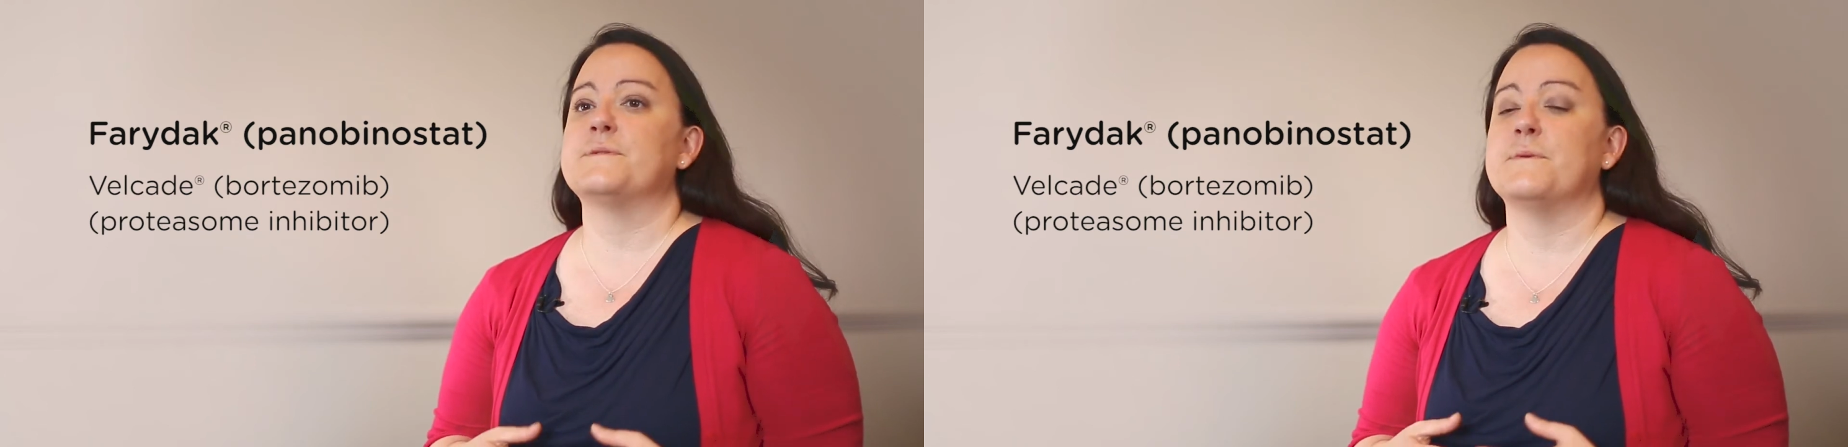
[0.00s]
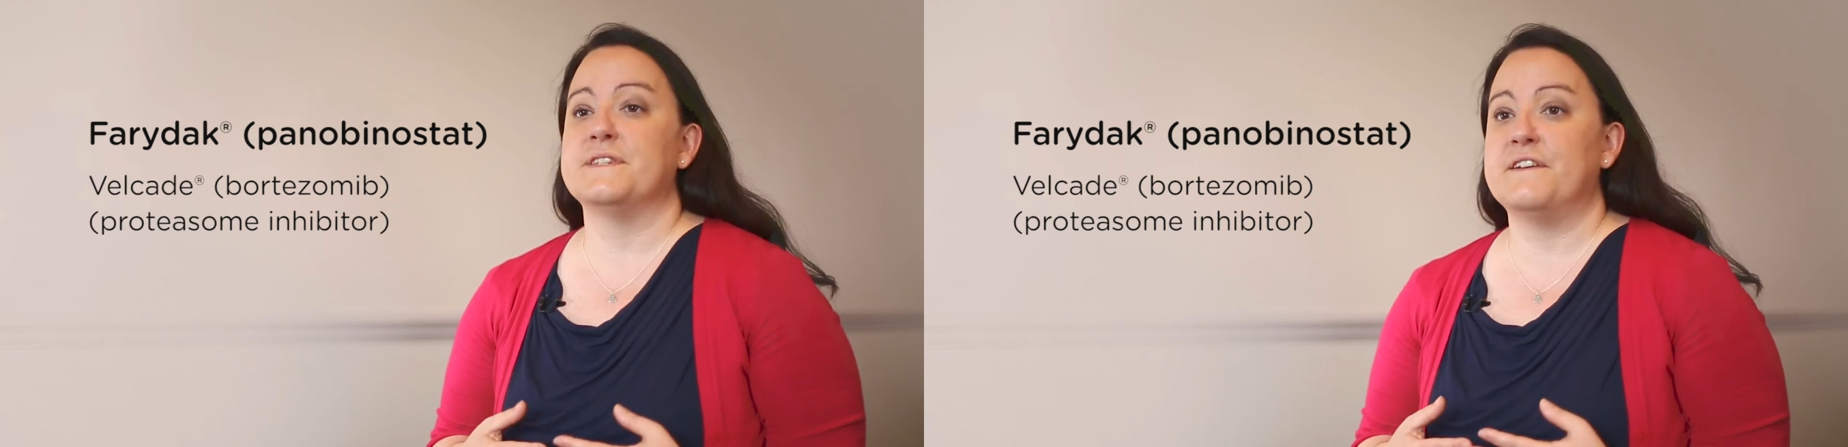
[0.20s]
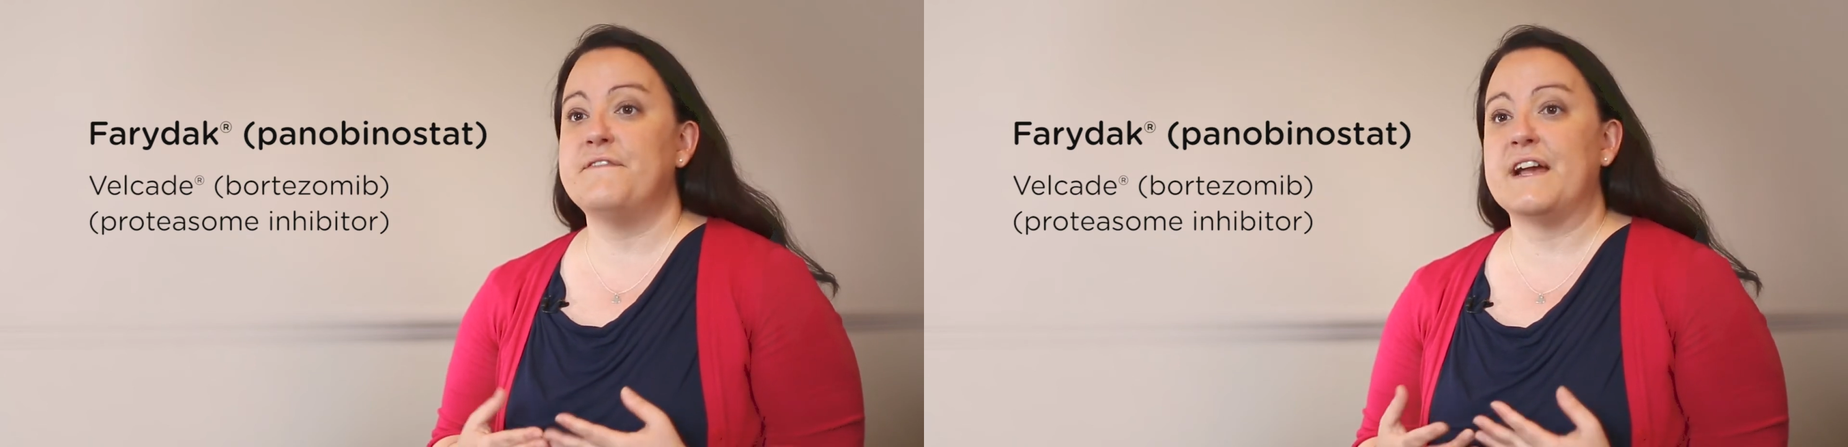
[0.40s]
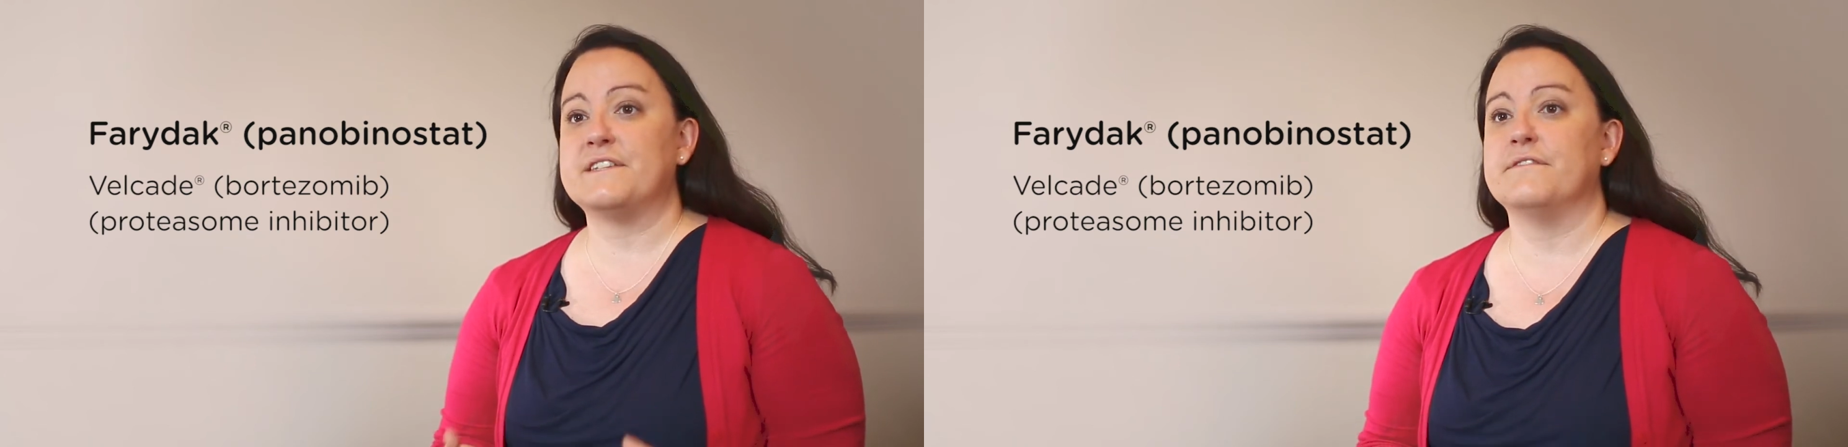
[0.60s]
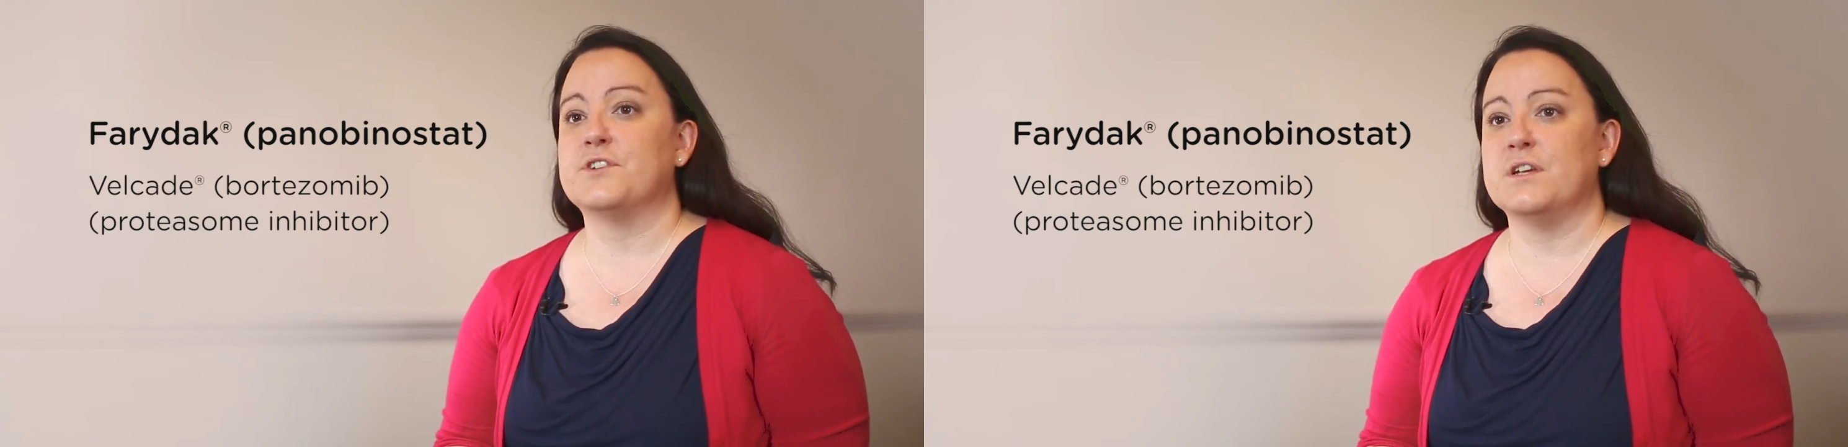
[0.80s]
this was an
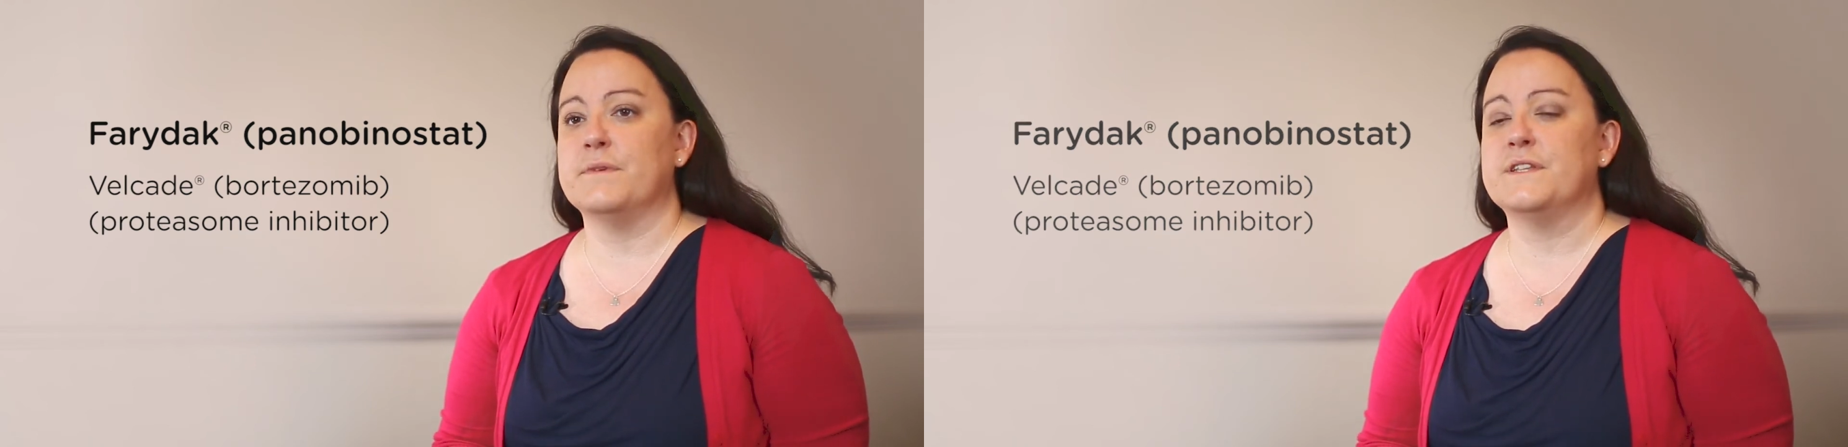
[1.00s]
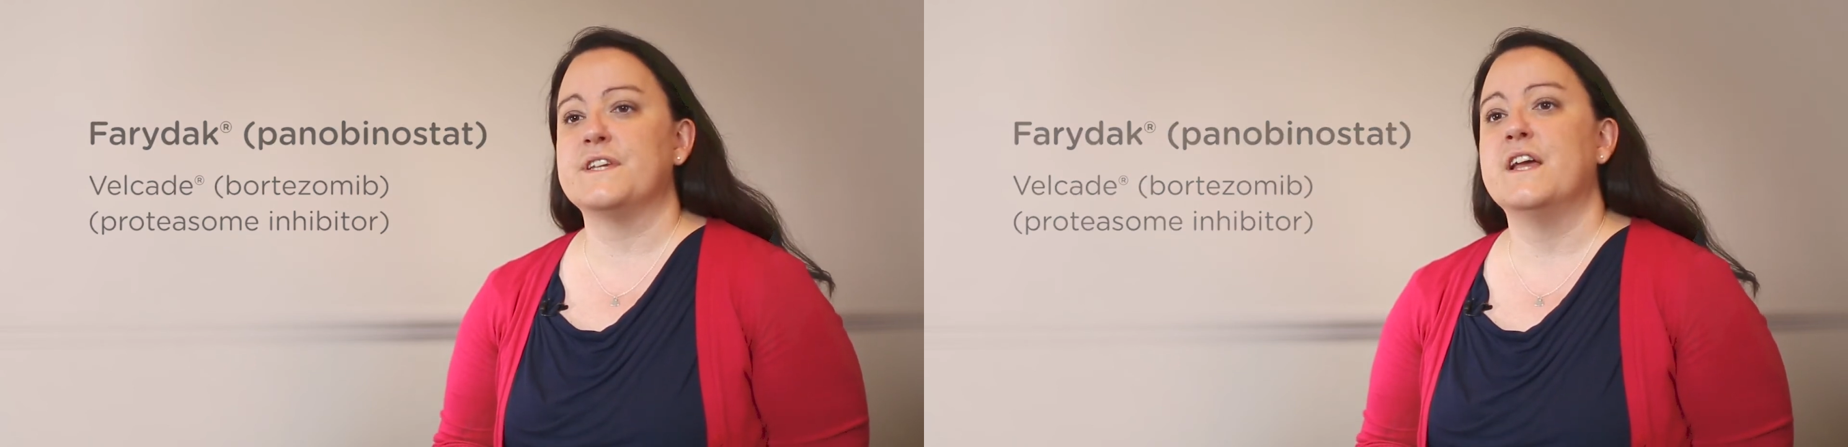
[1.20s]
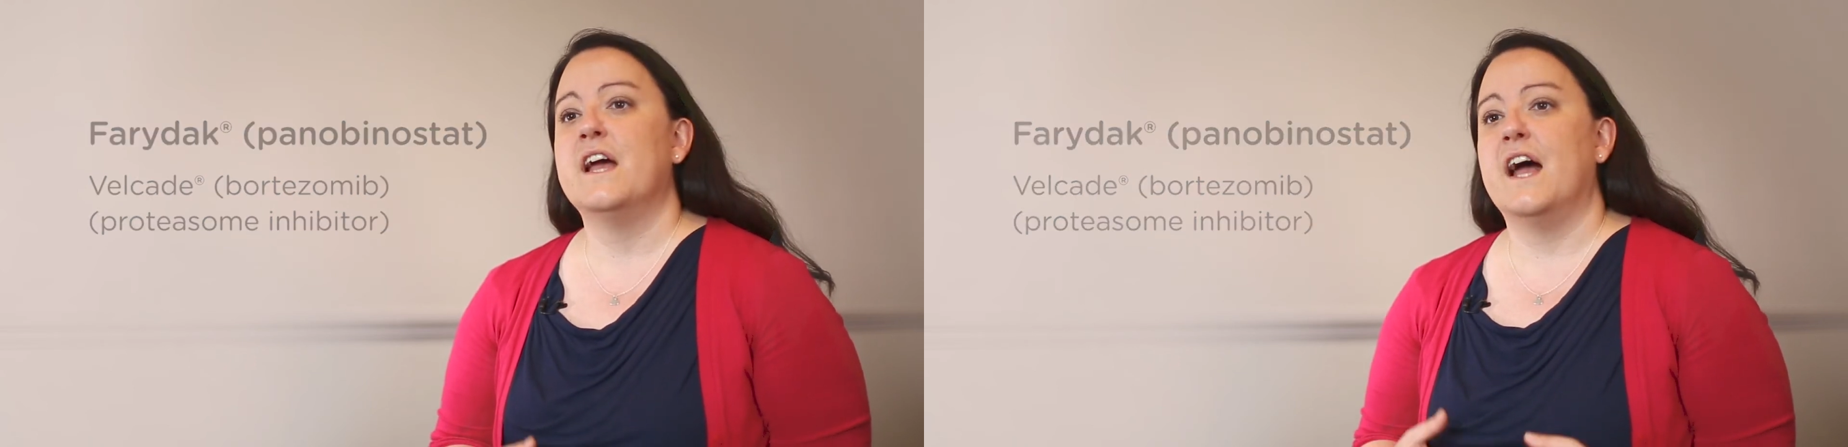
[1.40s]
effective treatment